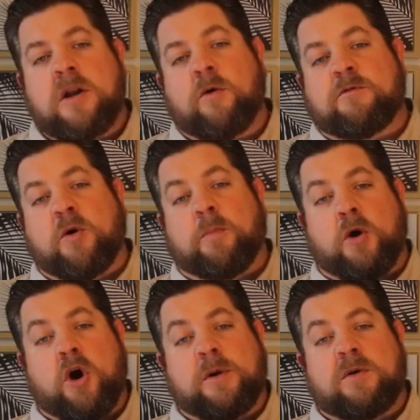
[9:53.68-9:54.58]
Noah's Mill
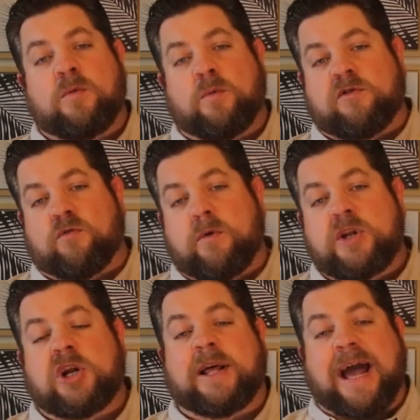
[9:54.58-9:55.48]
Bourbon was
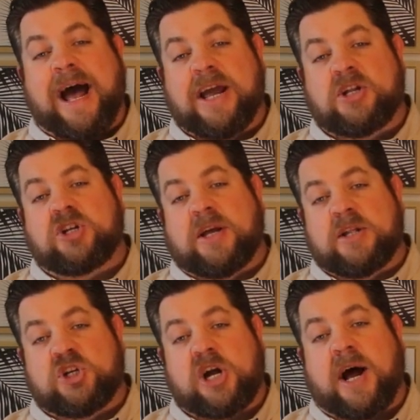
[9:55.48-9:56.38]
originally aged
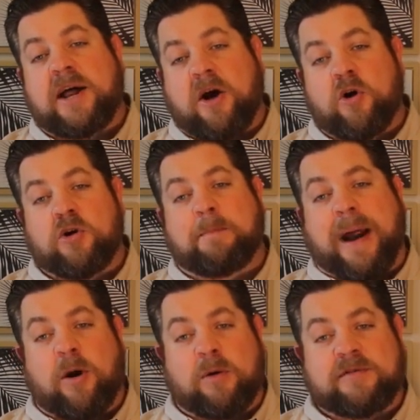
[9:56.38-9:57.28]
in charred oak
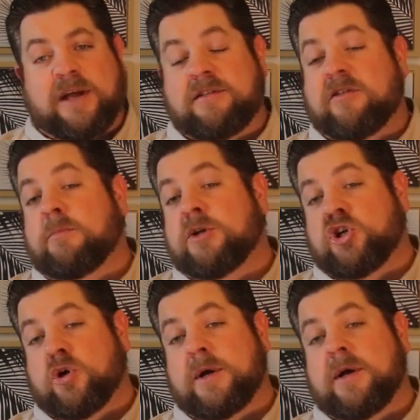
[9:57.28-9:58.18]
barrels until
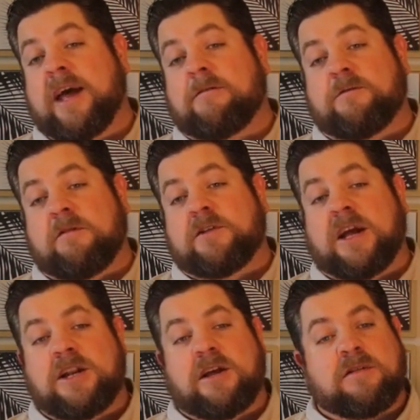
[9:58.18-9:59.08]
mature at
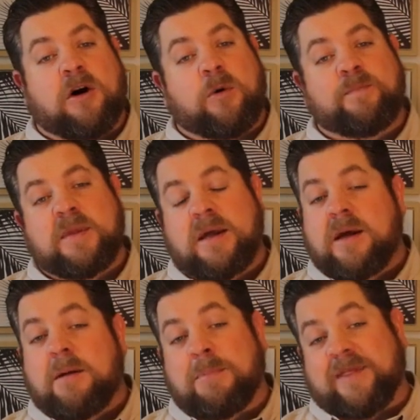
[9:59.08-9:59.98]
15 years old,
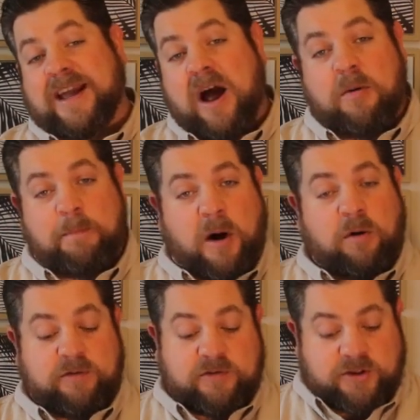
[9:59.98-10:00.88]
but the current
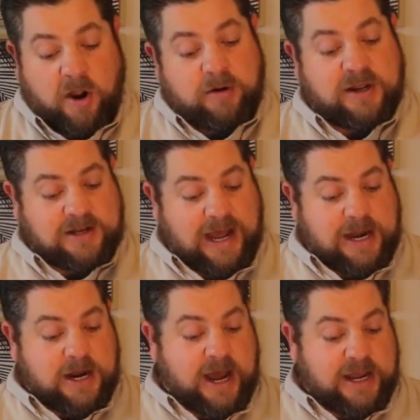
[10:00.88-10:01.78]
bottles don't
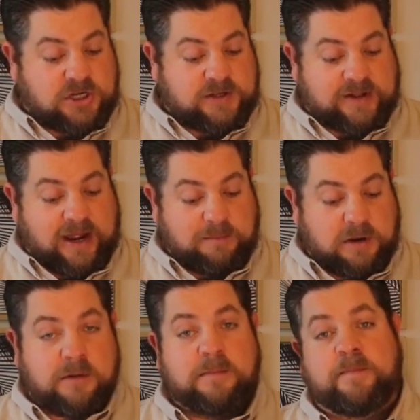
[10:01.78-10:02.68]
contain an age
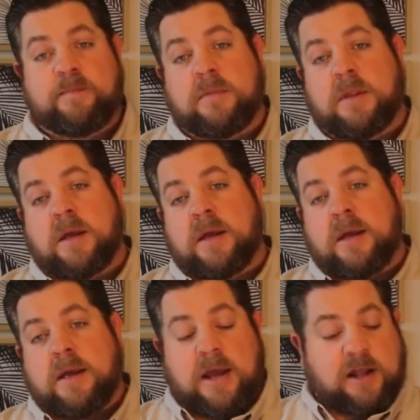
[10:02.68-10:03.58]
statement.
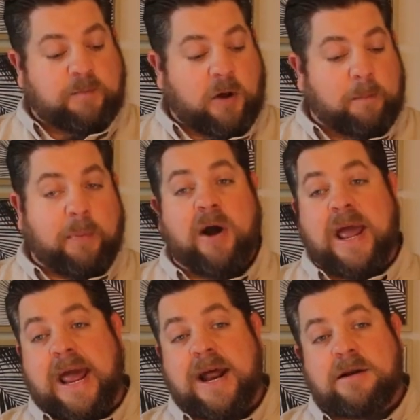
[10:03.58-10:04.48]
It's bottled
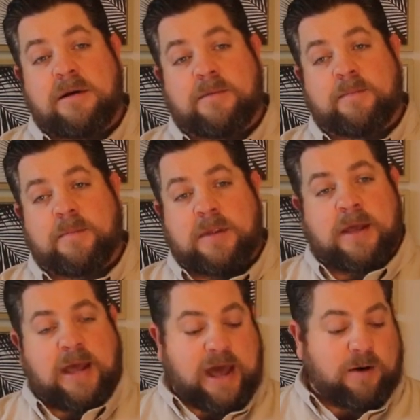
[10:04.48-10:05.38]
hand
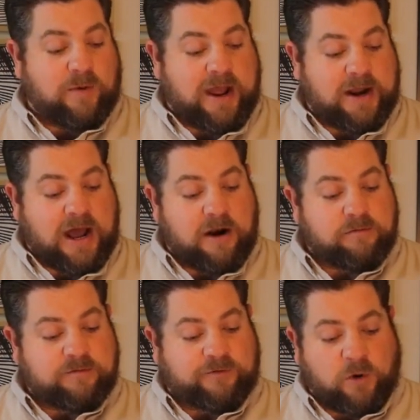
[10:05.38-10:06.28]
at around
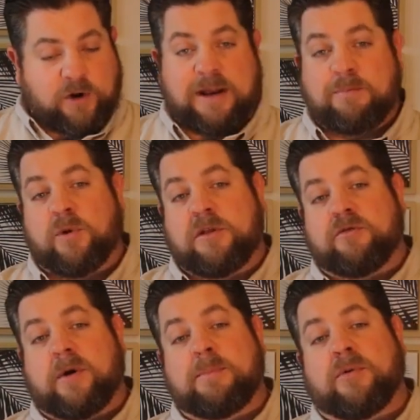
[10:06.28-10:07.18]

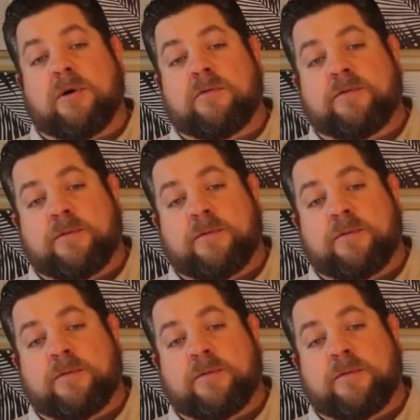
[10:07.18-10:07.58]
114.3 proof.